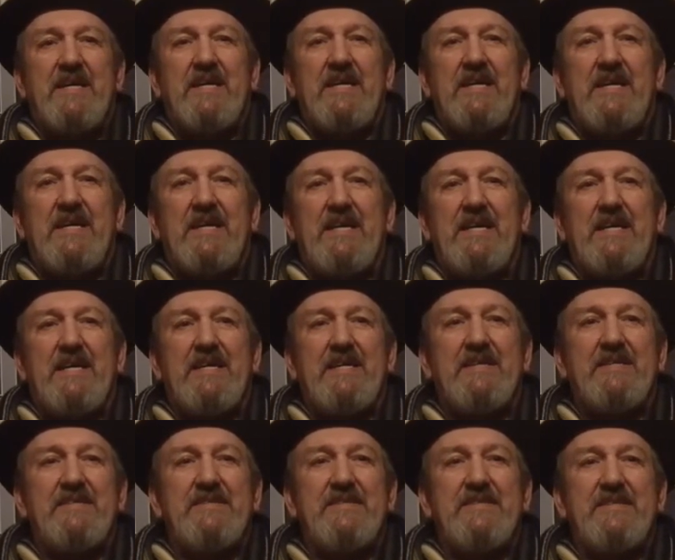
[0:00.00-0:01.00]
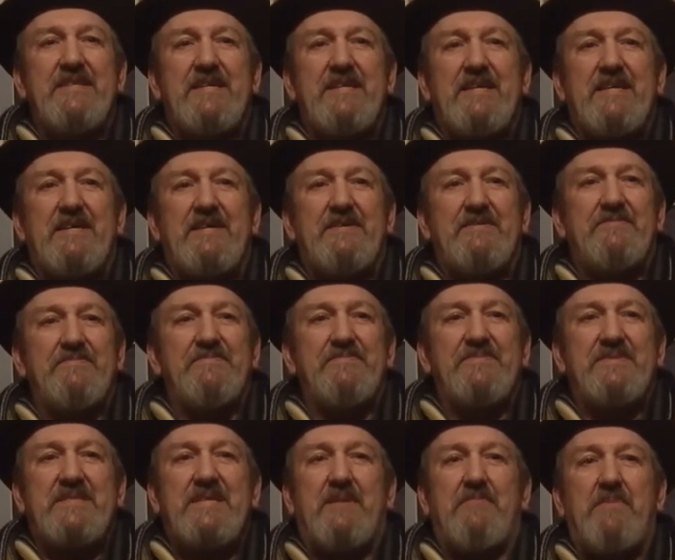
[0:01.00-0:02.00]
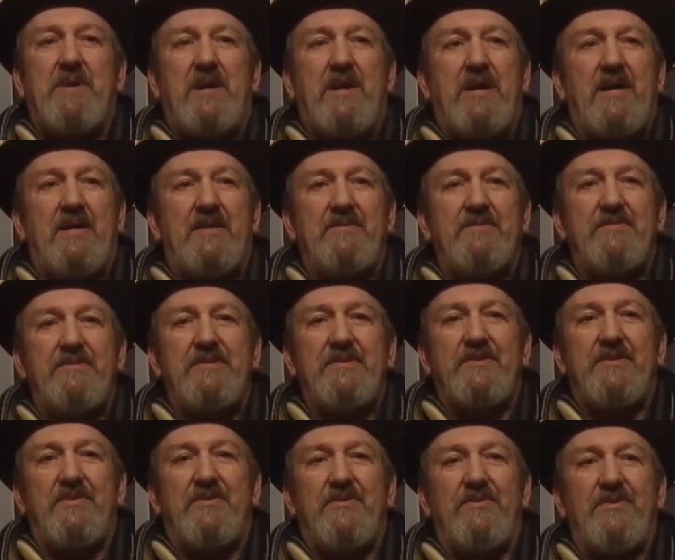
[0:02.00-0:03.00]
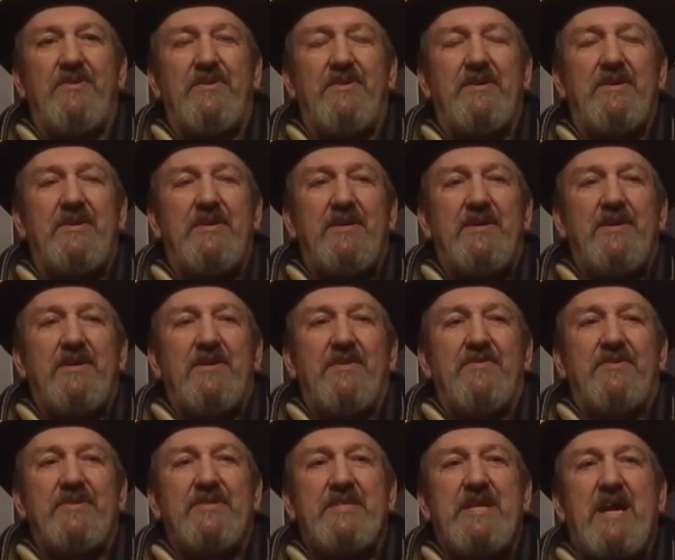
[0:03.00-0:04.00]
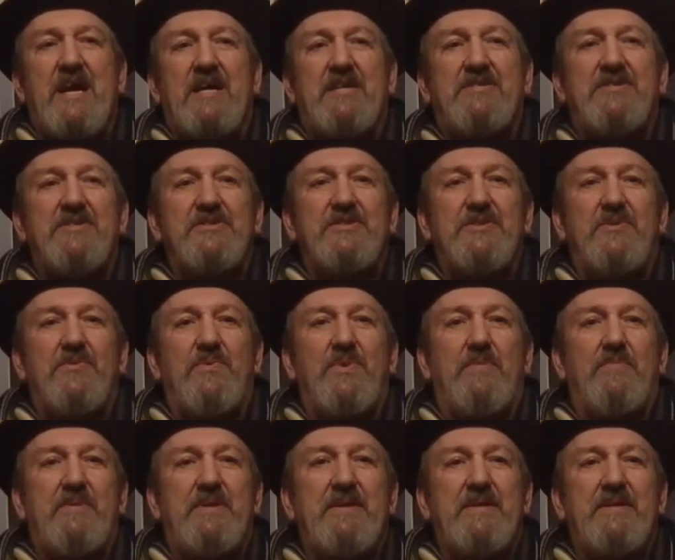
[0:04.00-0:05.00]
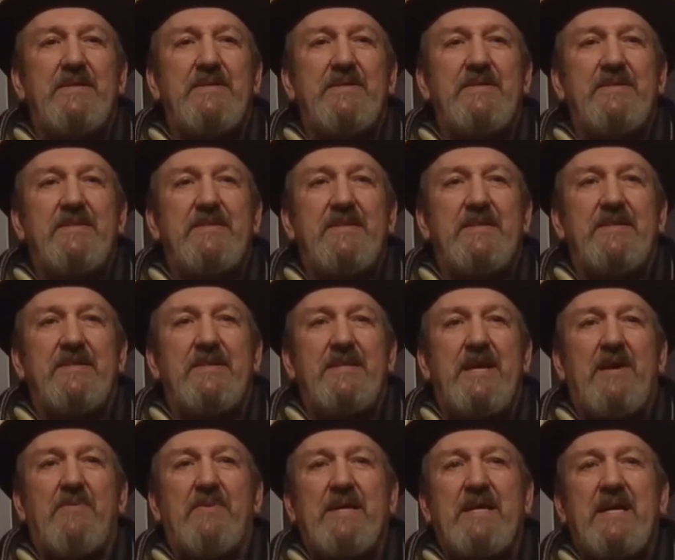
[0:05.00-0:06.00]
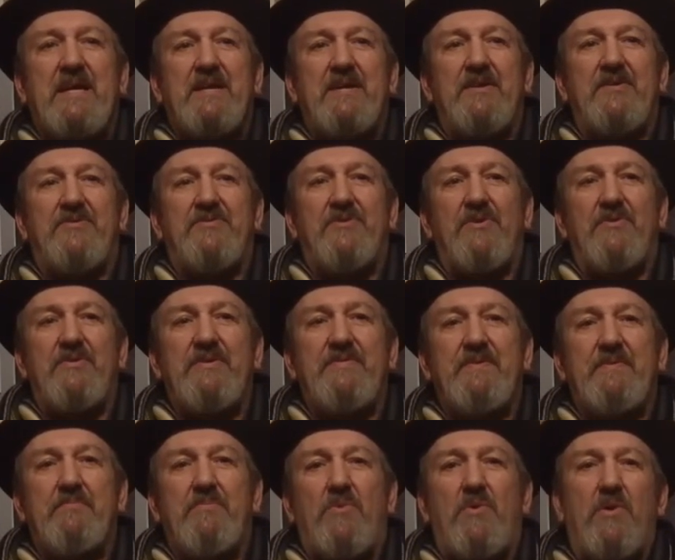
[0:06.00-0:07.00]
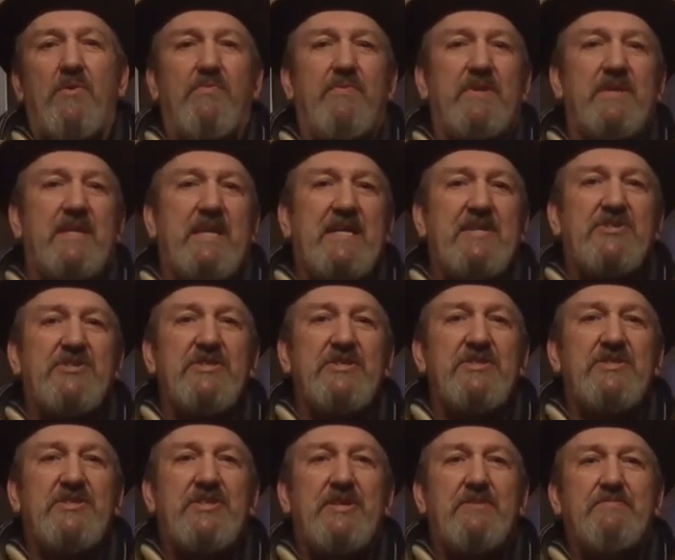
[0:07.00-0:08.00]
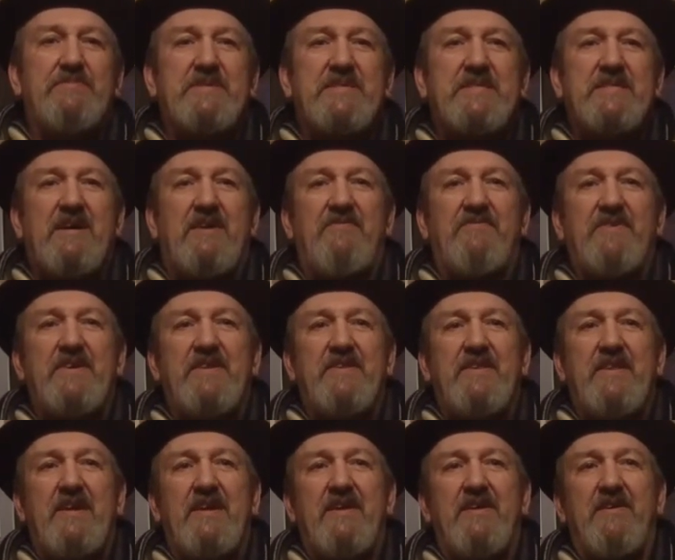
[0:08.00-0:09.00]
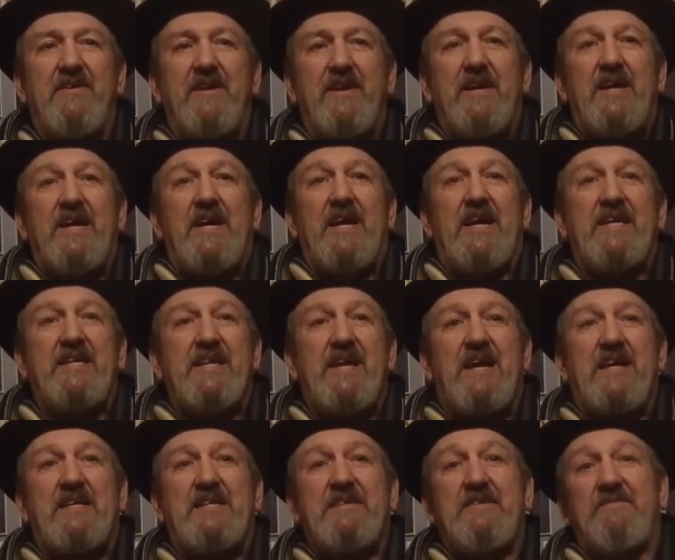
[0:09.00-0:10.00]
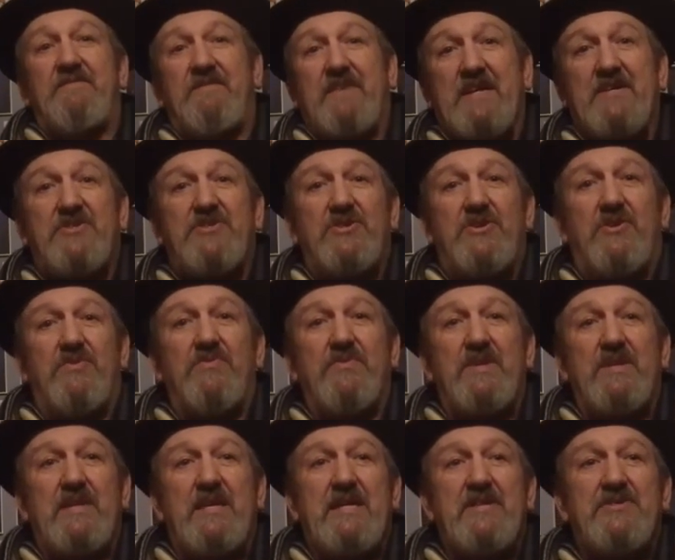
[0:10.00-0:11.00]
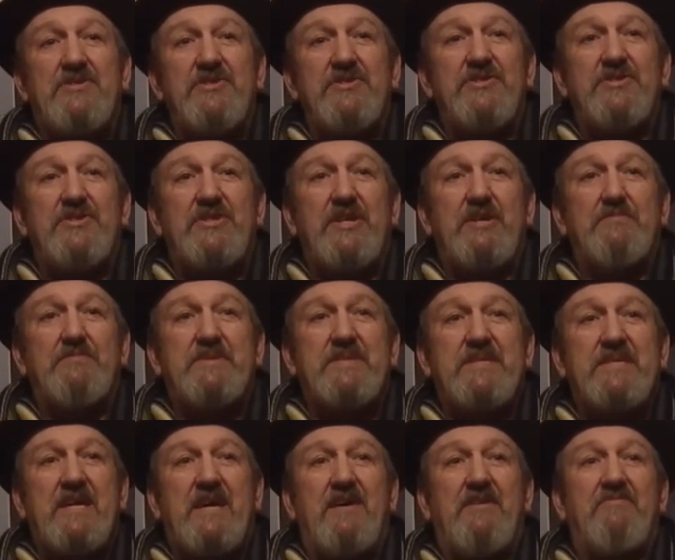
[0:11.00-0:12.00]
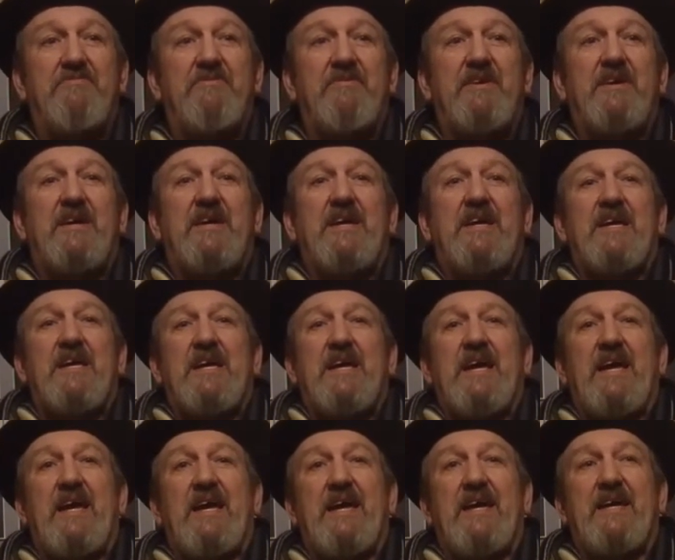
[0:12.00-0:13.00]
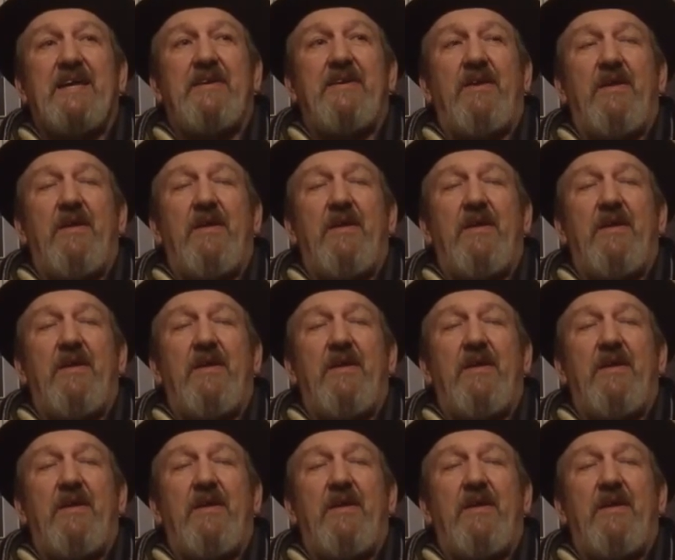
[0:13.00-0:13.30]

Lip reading: And come on, you know, the Doctor's a woman, and now we gotta throw even more relationship stuff in there, and not conventional relationship stuff, and,